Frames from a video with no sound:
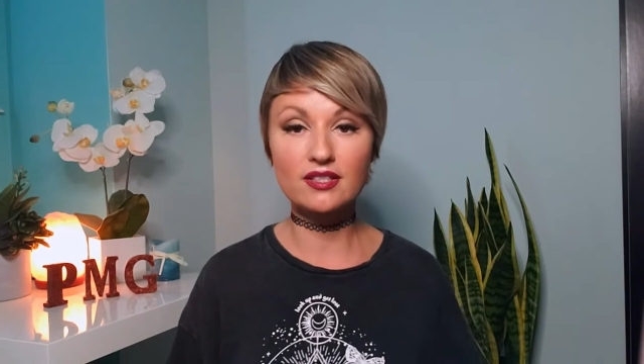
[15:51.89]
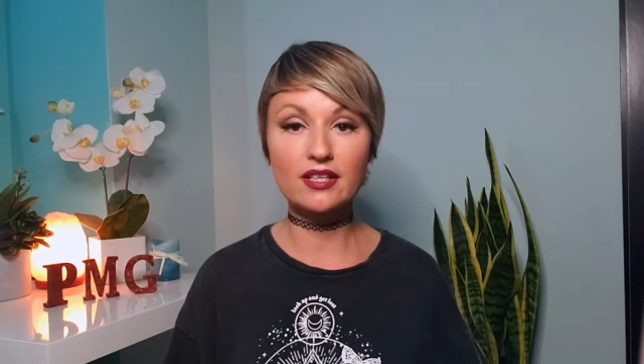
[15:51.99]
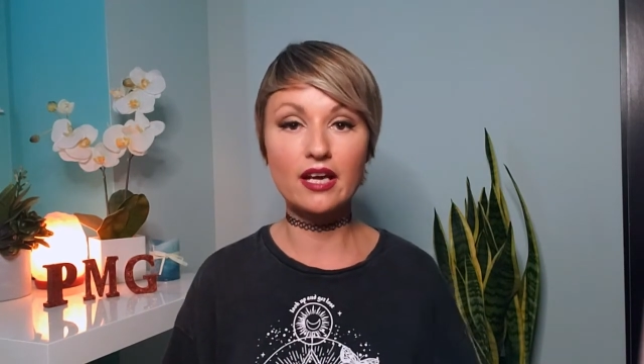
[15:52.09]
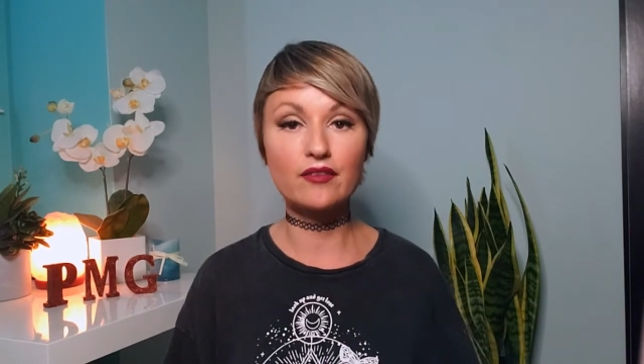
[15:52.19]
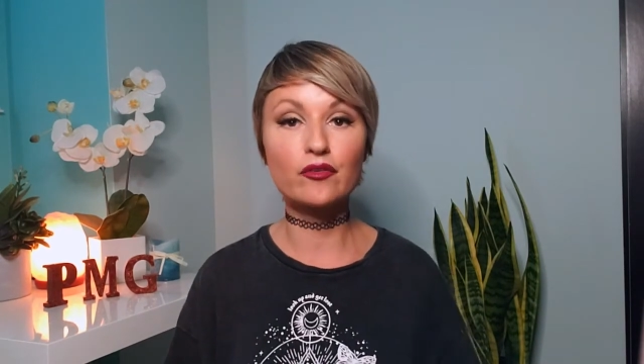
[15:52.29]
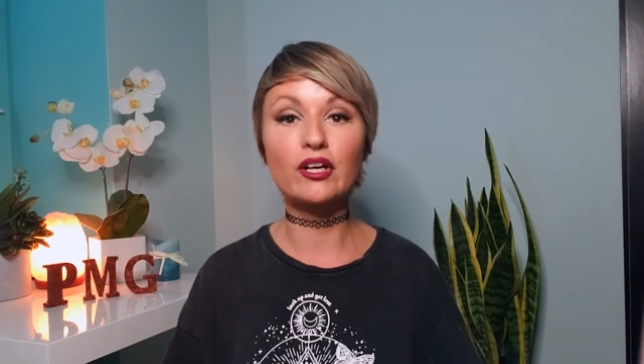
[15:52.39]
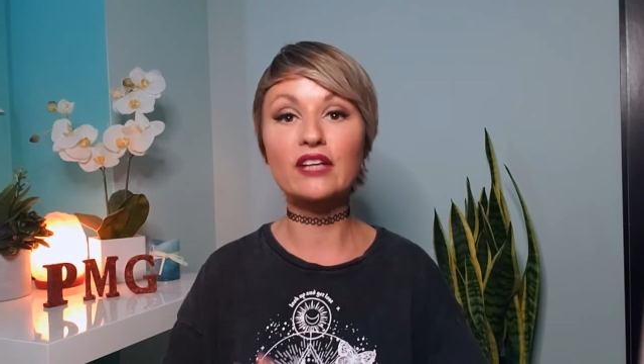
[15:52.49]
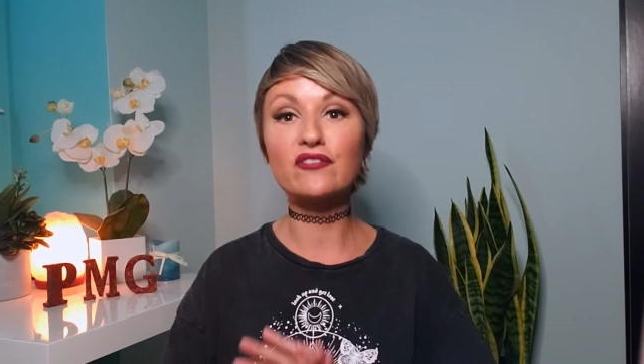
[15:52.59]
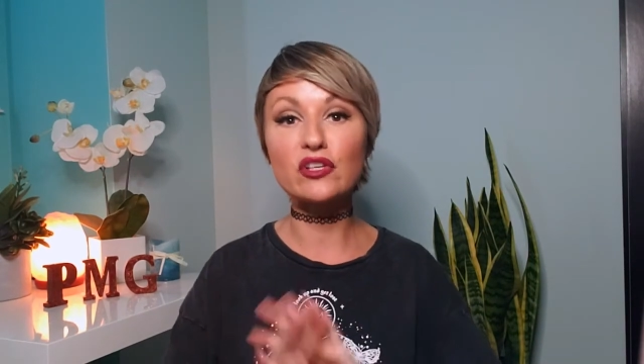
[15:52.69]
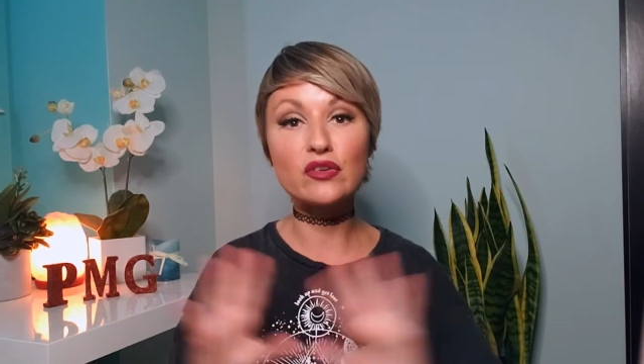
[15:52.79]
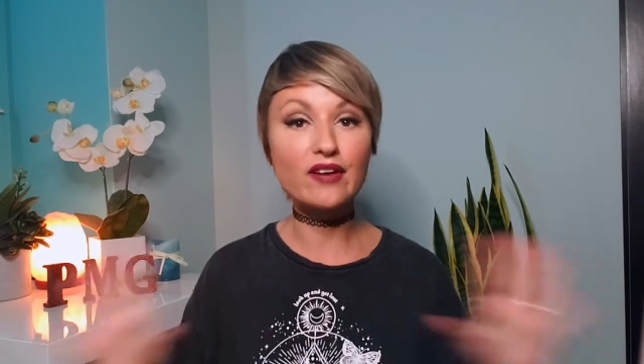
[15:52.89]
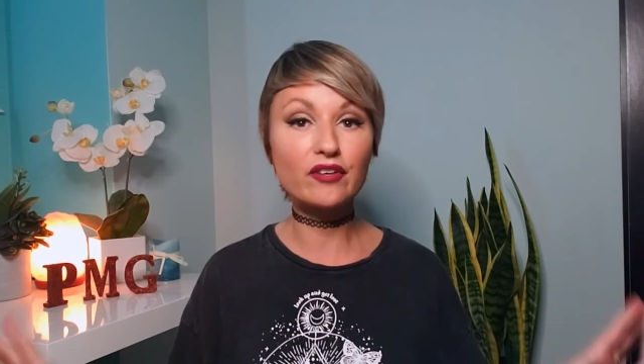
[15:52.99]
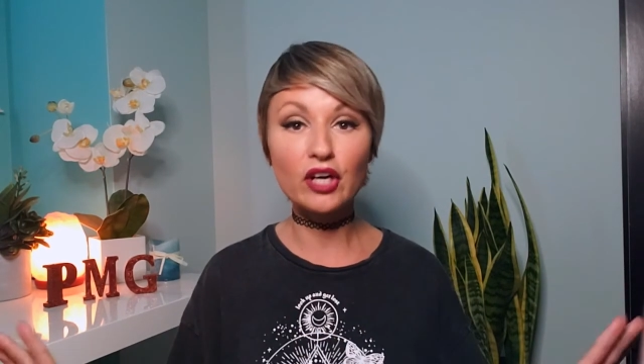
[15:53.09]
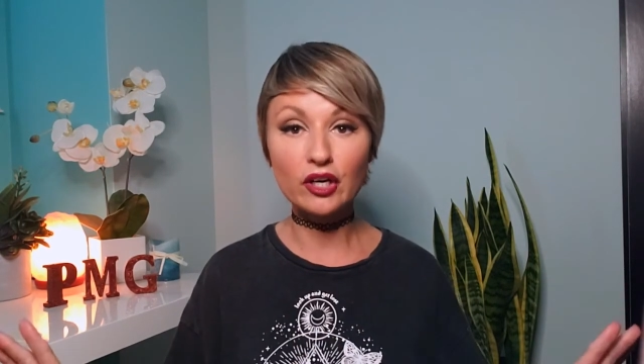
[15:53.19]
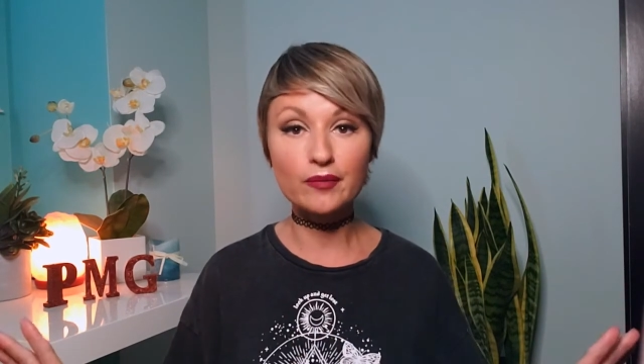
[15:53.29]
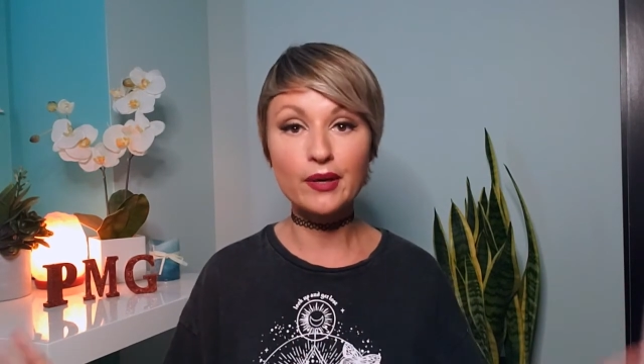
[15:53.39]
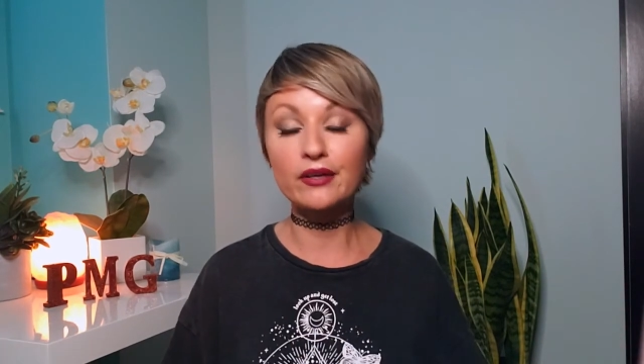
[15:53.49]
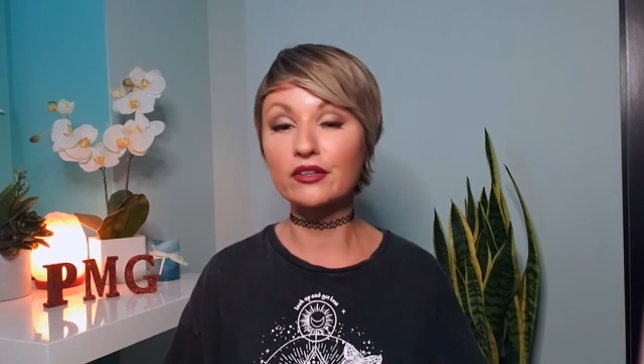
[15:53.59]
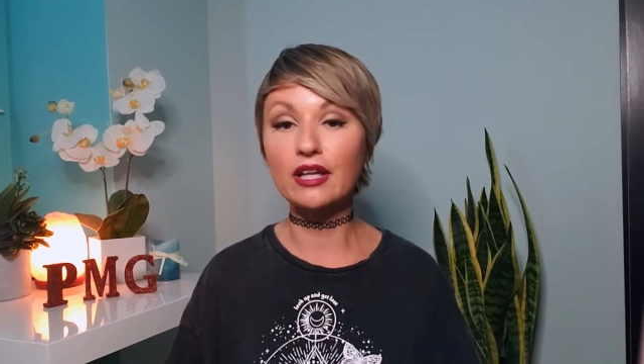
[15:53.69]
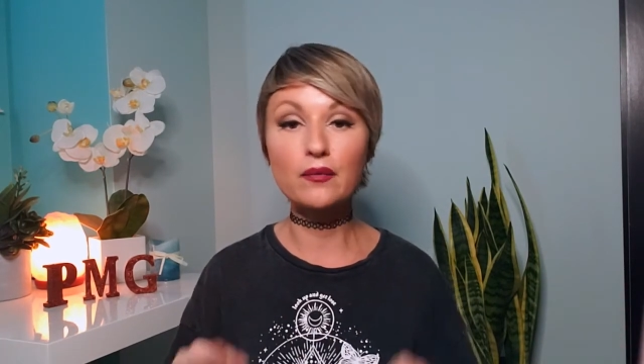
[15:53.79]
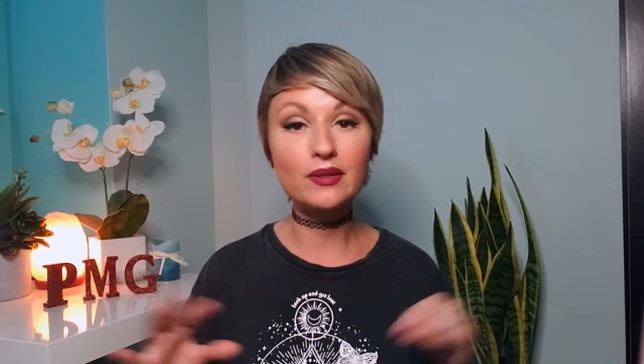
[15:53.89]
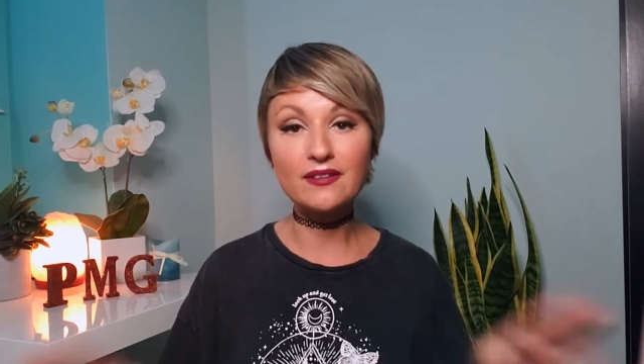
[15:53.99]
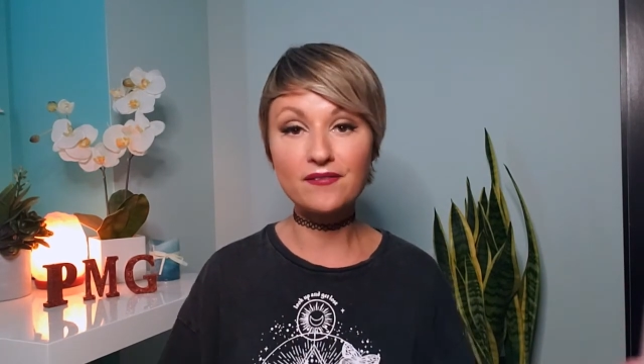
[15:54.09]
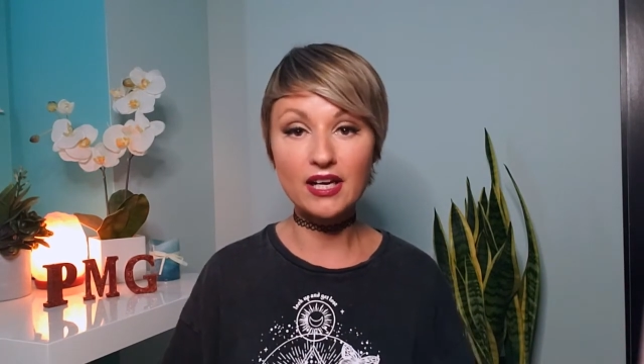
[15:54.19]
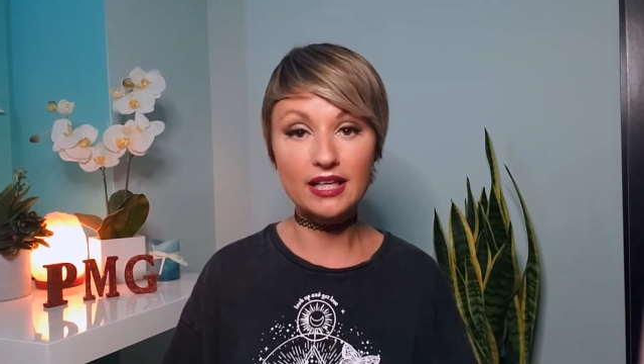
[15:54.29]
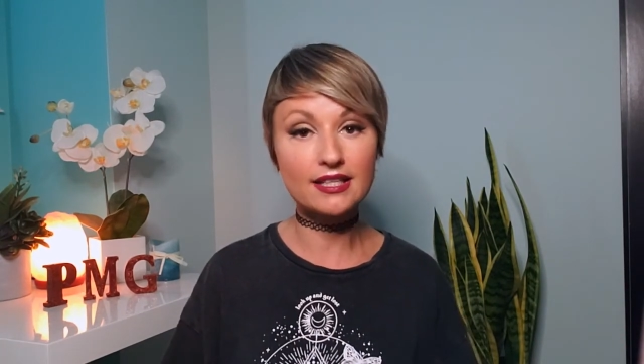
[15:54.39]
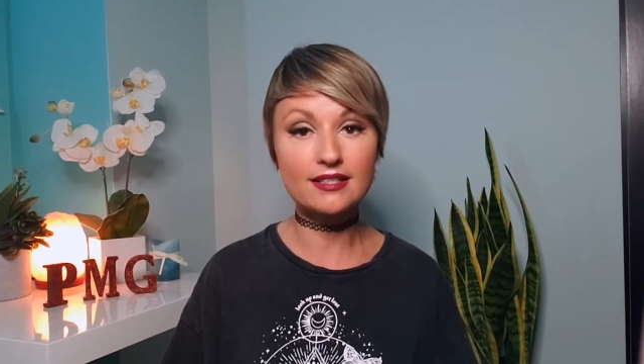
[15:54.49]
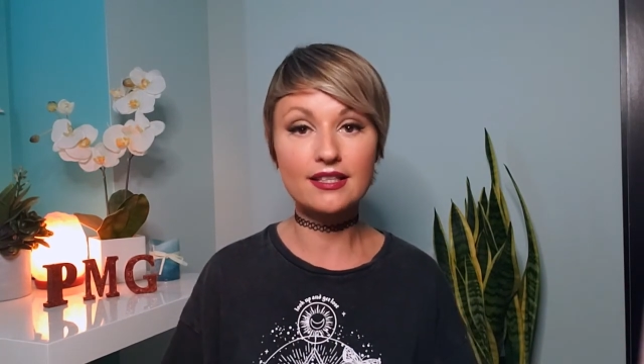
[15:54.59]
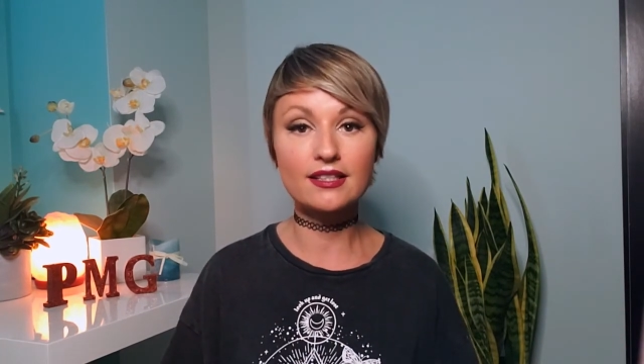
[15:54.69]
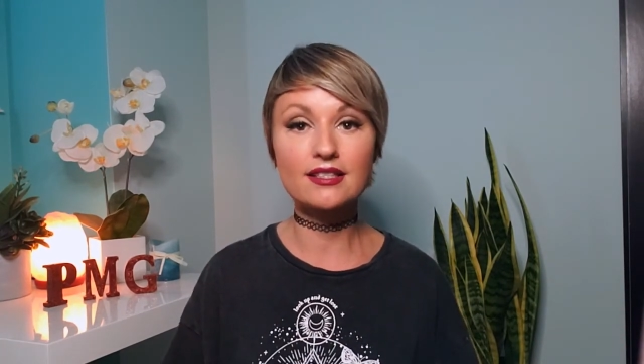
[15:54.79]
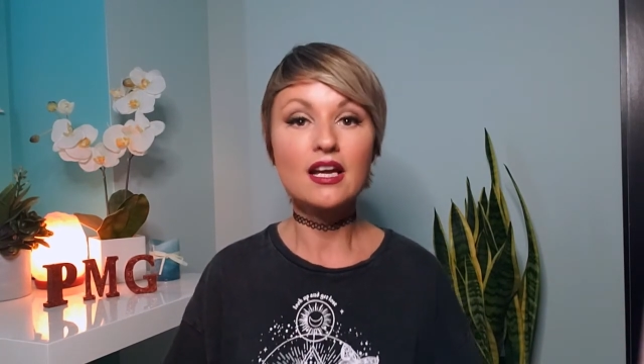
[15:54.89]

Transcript: kind of work and you never heard about it and you're like, what the fuck is this?